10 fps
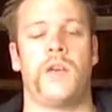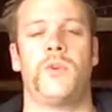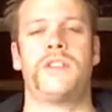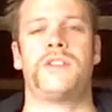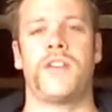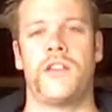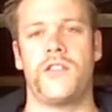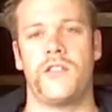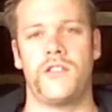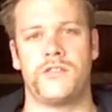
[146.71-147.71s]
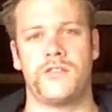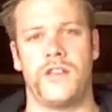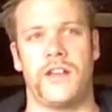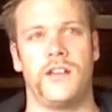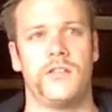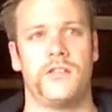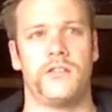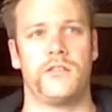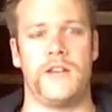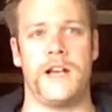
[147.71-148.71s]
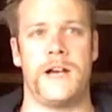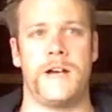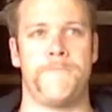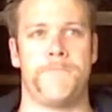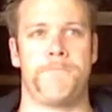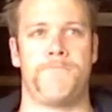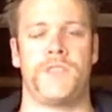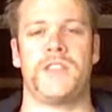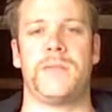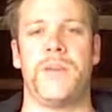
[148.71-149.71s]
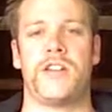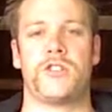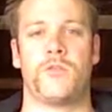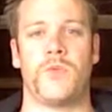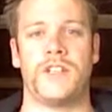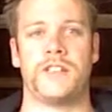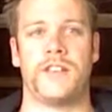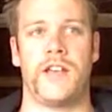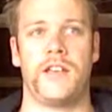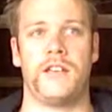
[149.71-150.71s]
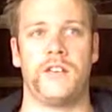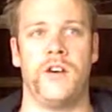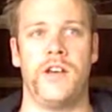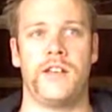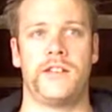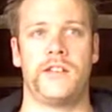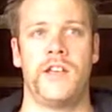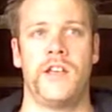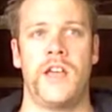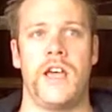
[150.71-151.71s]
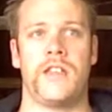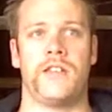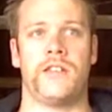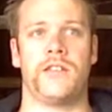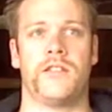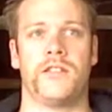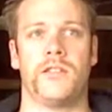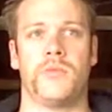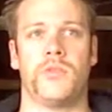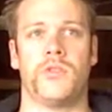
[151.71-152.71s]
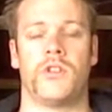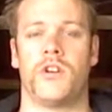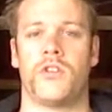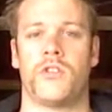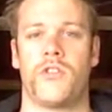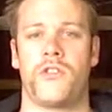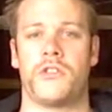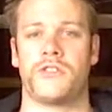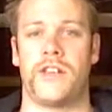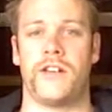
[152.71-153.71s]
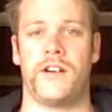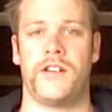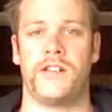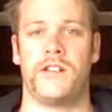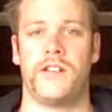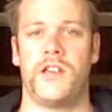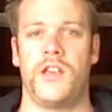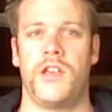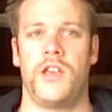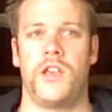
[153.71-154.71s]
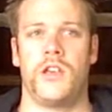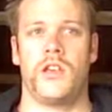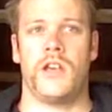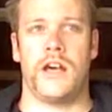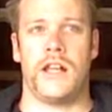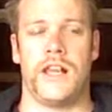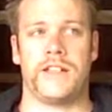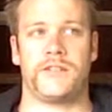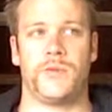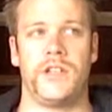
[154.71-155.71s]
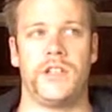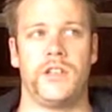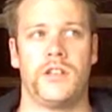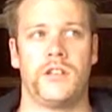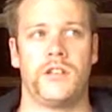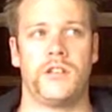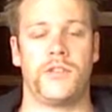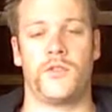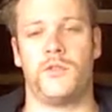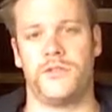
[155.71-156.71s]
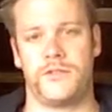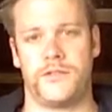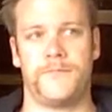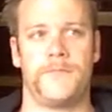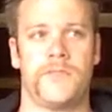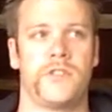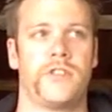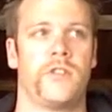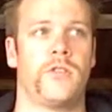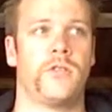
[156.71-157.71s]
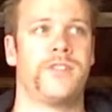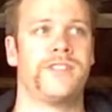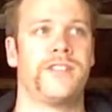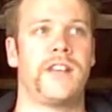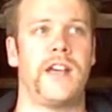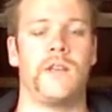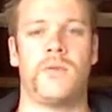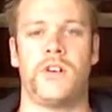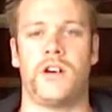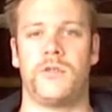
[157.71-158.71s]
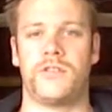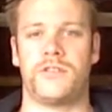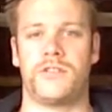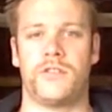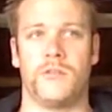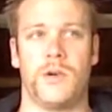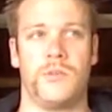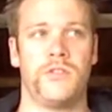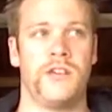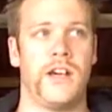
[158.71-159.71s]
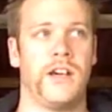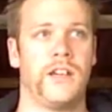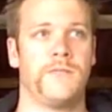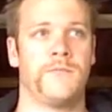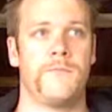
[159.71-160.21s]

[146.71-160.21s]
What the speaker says: Wednesday and Thursday. Did the mash on Wednesday night, and then did the boil on Thursday night last week, of course. So yesterday when I was doing my brew day,